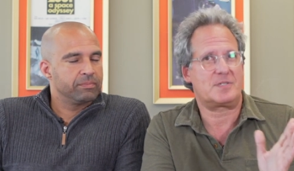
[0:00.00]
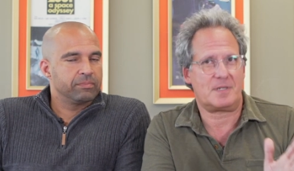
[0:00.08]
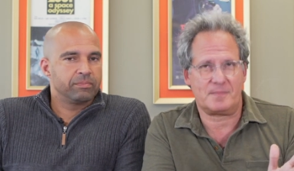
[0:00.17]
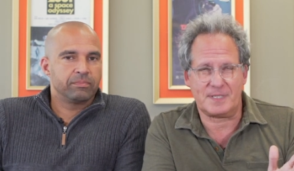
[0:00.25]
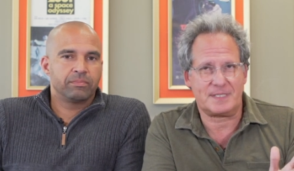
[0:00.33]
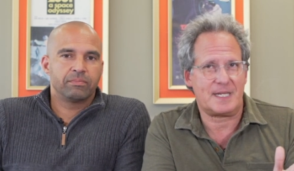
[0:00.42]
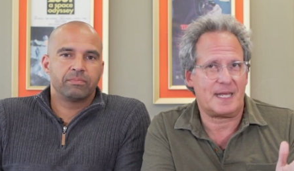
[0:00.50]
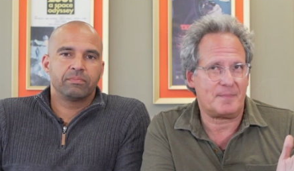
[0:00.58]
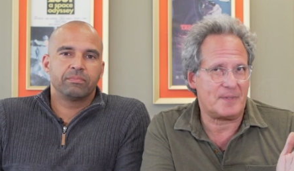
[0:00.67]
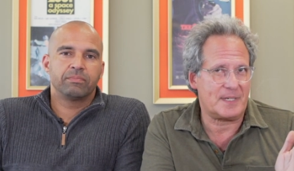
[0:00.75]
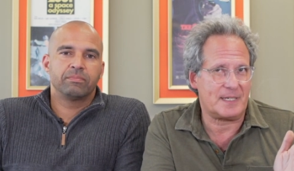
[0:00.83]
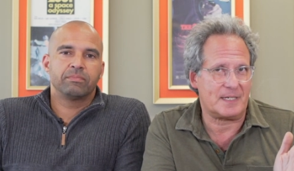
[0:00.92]
Speaker 1: where something's
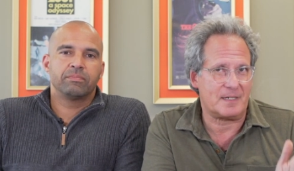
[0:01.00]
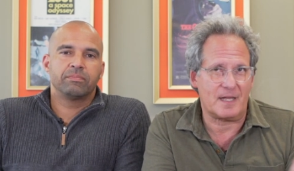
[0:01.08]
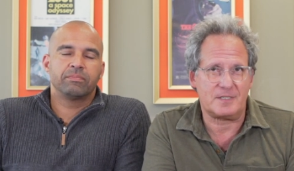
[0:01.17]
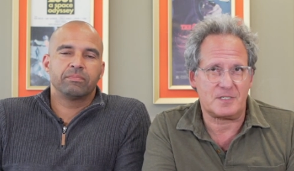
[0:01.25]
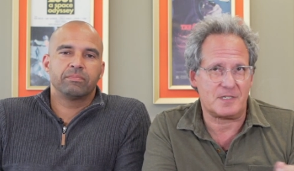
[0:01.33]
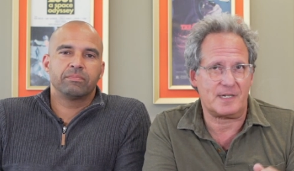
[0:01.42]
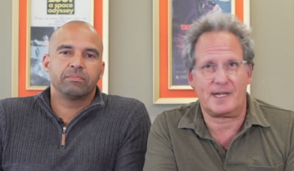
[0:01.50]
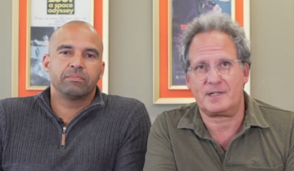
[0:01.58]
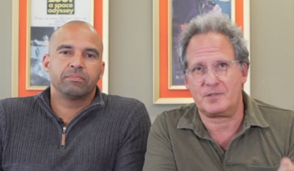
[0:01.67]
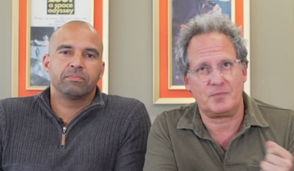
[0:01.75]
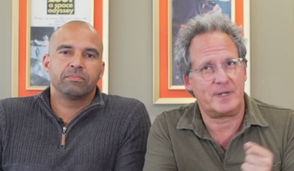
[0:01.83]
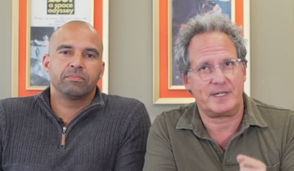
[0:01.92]
happening and not just an
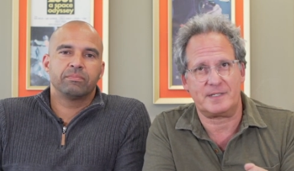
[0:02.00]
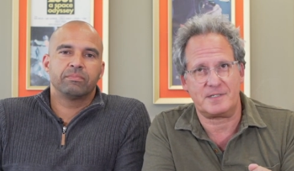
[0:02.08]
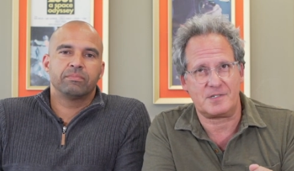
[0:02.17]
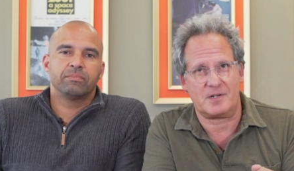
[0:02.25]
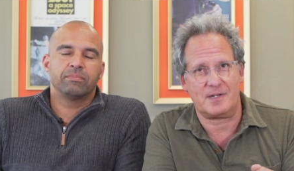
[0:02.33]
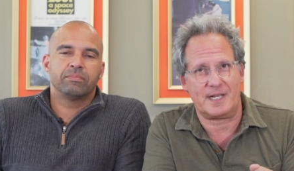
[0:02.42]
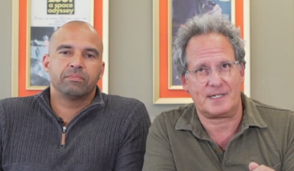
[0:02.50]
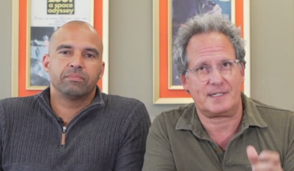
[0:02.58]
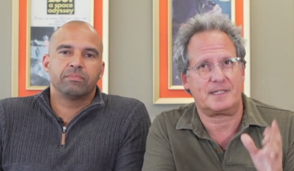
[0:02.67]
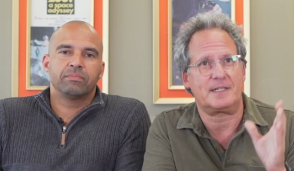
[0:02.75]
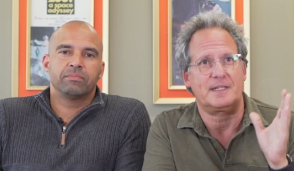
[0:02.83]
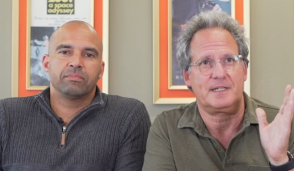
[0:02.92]
actor waiting to start
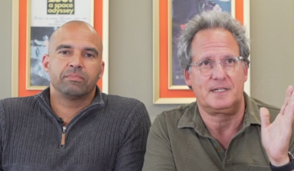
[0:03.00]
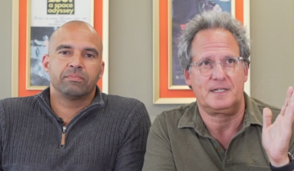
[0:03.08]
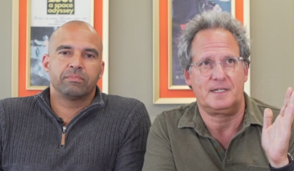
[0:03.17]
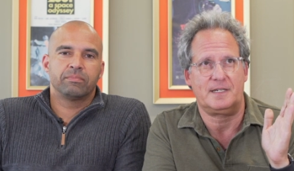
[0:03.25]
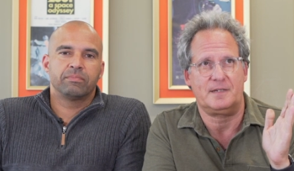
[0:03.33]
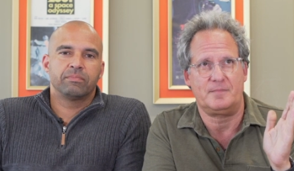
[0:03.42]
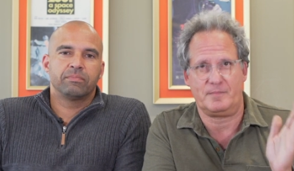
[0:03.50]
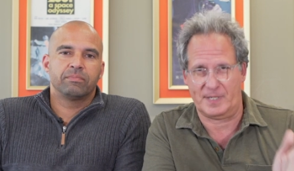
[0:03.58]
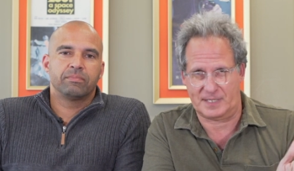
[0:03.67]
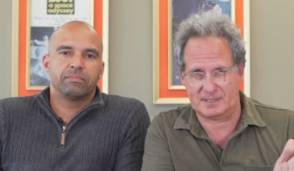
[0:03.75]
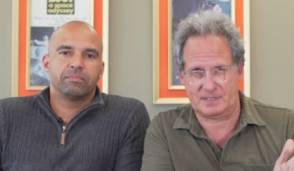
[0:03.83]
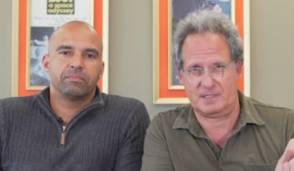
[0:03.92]
acting
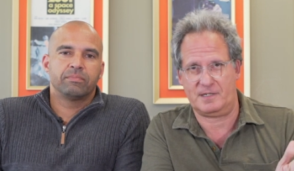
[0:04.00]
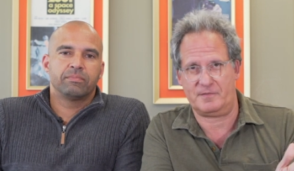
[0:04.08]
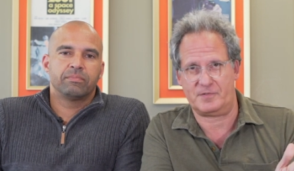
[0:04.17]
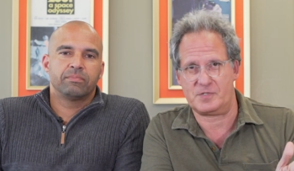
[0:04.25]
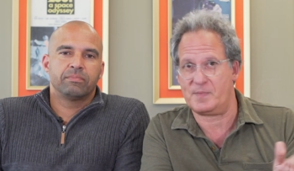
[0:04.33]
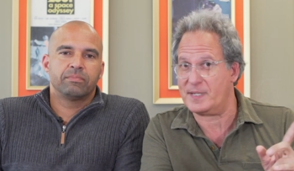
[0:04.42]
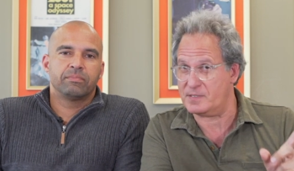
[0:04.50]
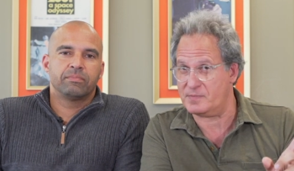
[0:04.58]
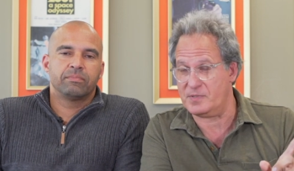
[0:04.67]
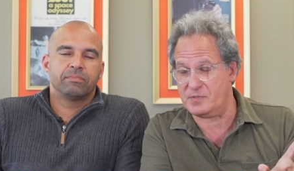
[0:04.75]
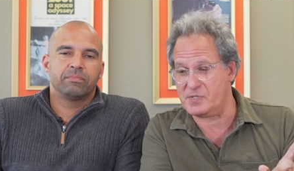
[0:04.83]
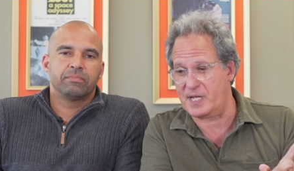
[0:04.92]
makes the difference, makes
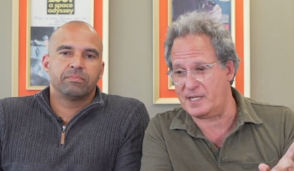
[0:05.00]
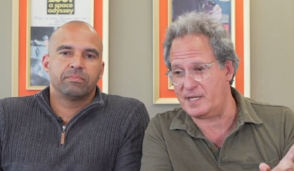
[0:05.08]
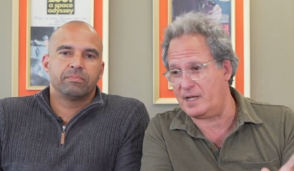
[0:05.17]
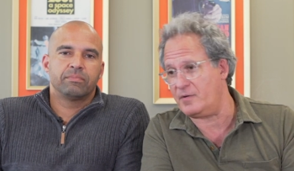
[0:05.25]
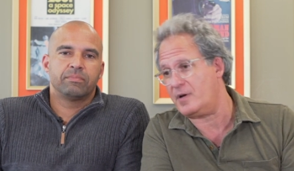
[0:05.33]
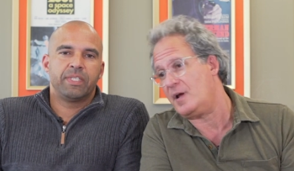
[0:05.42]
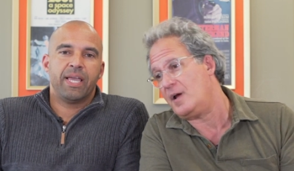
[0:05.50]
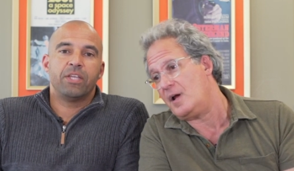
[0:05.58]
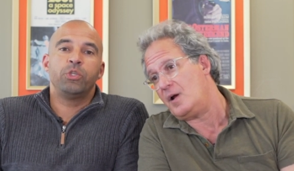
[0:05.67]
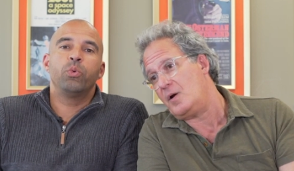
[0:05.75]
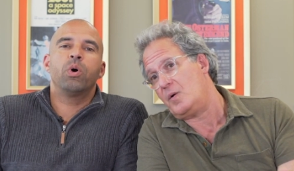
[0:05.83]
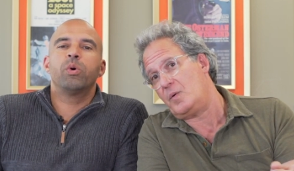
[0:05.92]
you stand out.
Speaker 2: Yeah,
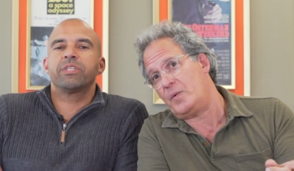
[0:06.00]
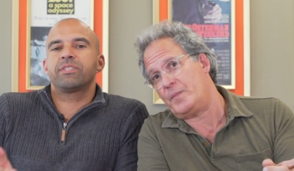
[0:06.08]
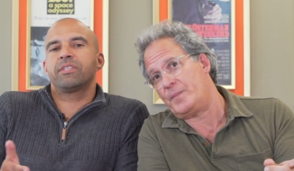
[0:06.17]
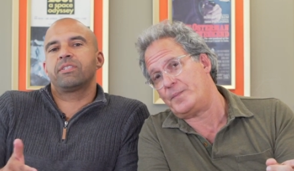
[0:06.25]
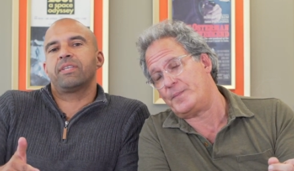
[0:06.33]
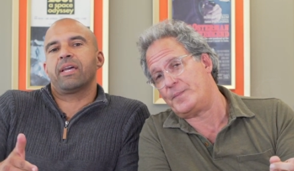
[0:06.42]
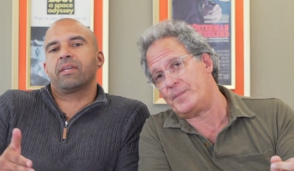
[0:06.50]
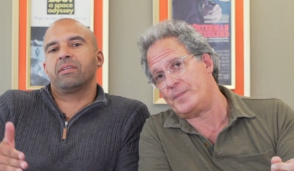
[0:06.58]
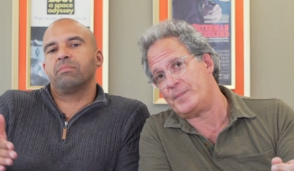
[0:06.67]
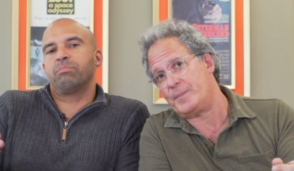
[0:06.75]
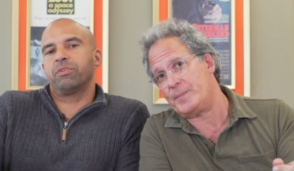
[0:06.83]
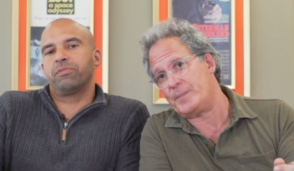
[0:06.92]
you owe us the
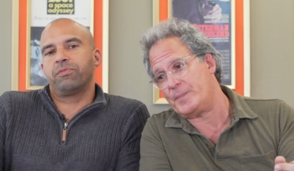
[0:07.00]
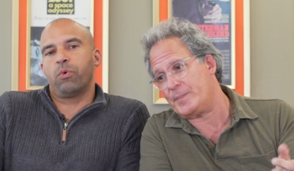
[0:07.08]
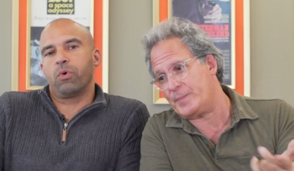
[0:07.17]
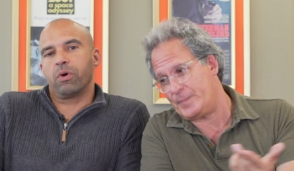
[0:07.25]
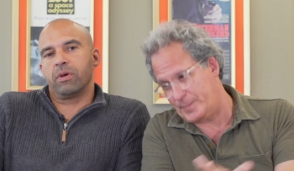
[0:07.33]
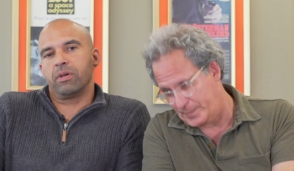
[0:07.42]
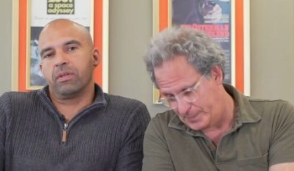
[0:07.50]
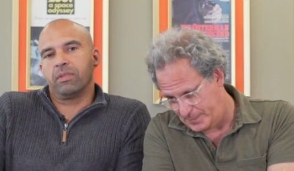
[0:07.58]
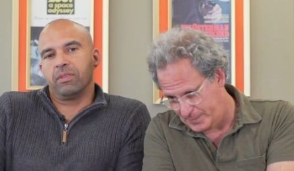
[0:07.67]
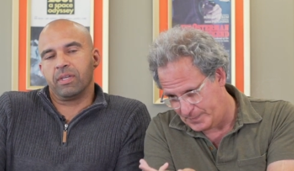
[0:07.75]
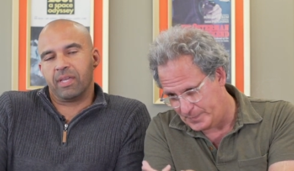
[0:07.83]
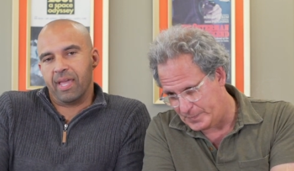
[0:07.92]
second before
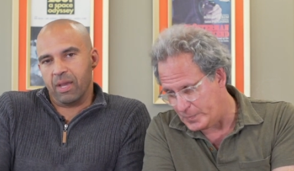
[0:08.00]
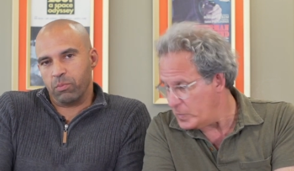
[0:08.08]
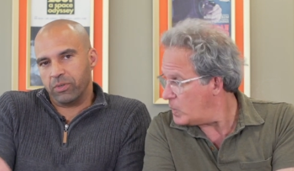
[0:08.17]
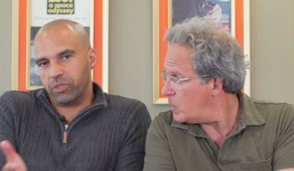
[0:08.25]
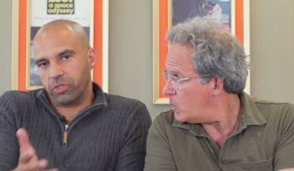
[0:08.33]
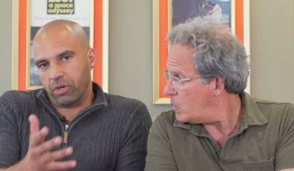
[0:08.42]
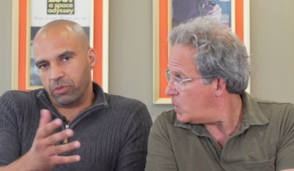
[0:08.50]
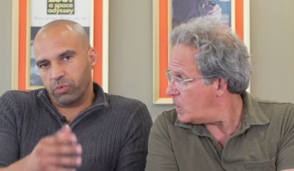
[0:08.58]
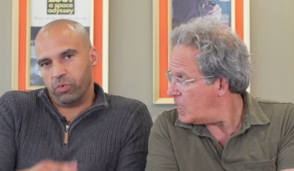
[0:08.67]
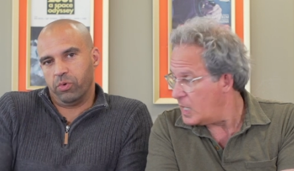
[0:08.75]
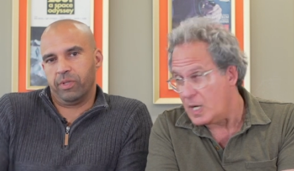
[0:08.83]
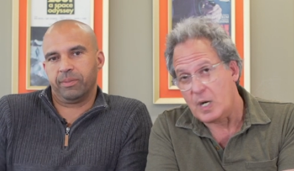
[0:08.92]
the camera
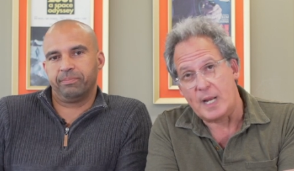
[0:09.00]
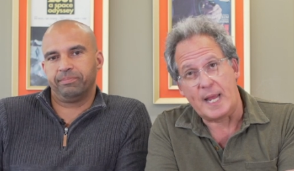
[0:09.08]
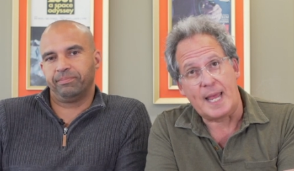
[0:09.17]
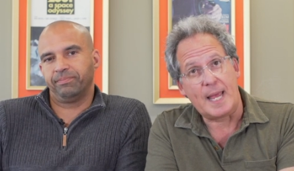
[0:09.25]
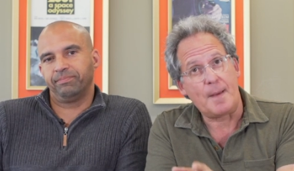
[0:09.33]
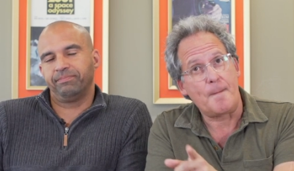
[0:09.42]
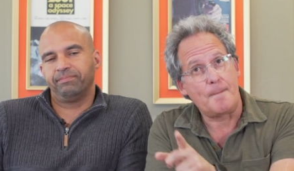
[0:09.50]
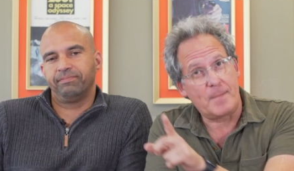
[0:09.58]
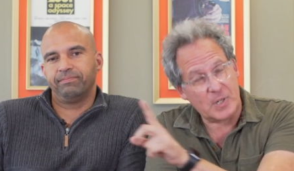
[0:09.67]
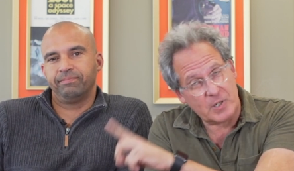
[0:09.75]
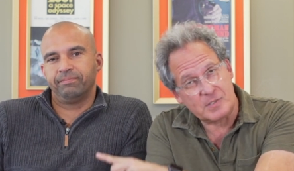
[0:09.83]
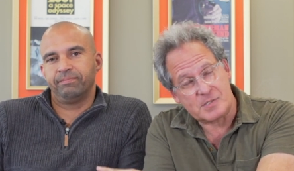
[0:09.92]
starts rolling.
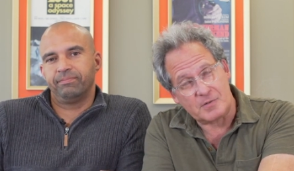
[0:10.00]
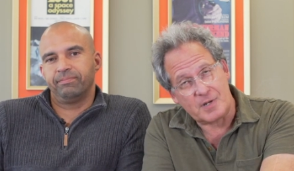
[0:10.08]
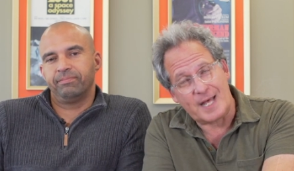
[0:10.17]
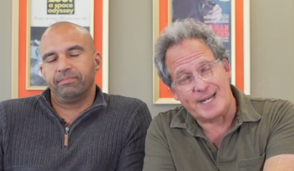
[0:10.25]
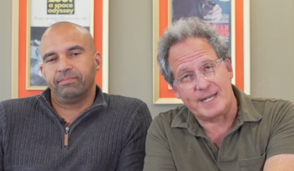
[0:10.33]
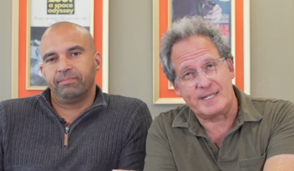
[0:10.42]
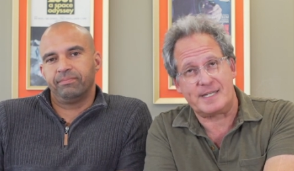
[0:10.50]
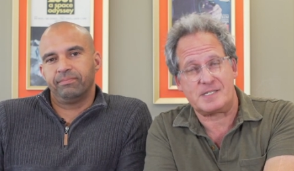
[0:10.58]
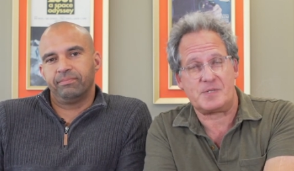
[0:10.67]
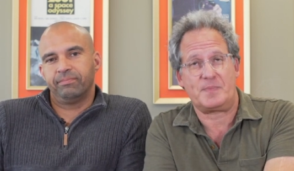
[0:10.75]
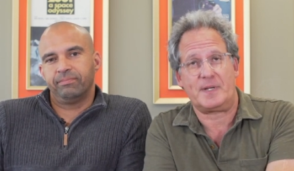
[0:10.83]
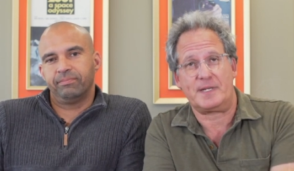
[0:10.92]
But
Speaker 1: also not
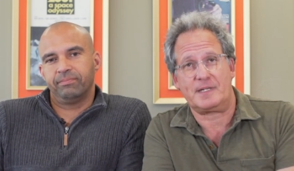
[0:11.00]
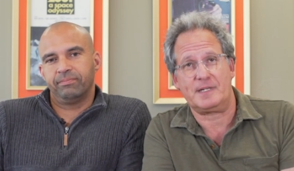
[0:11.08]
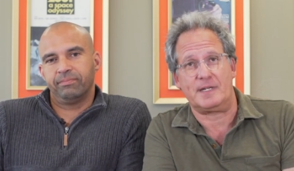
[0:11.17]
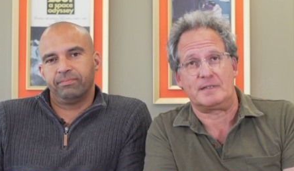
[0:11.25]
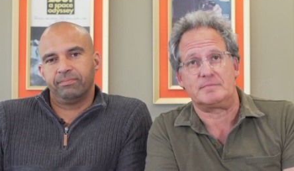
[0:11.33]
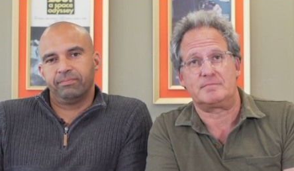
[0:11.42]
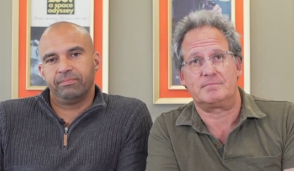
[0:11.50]
anticipating cut,